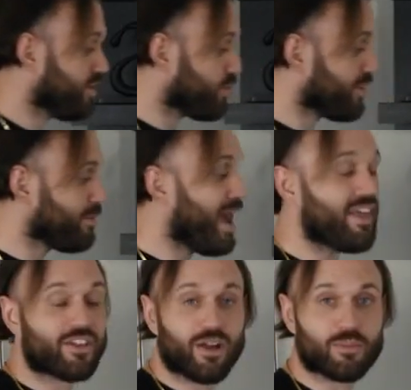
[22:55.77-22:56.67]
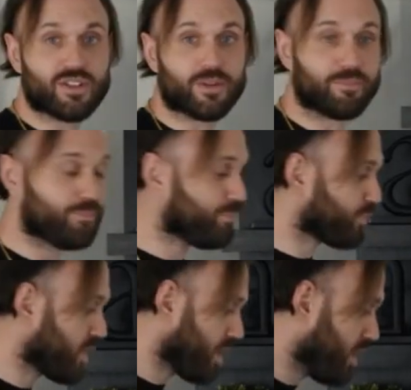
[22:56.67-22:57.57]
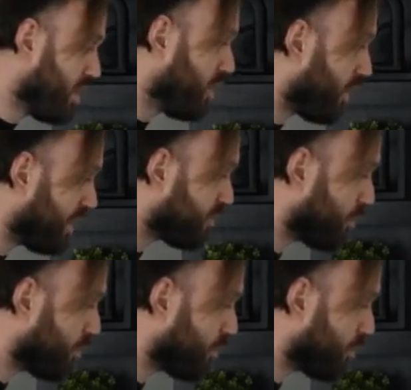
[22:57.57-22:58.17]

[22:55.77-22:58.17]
is where the math comes in. Right,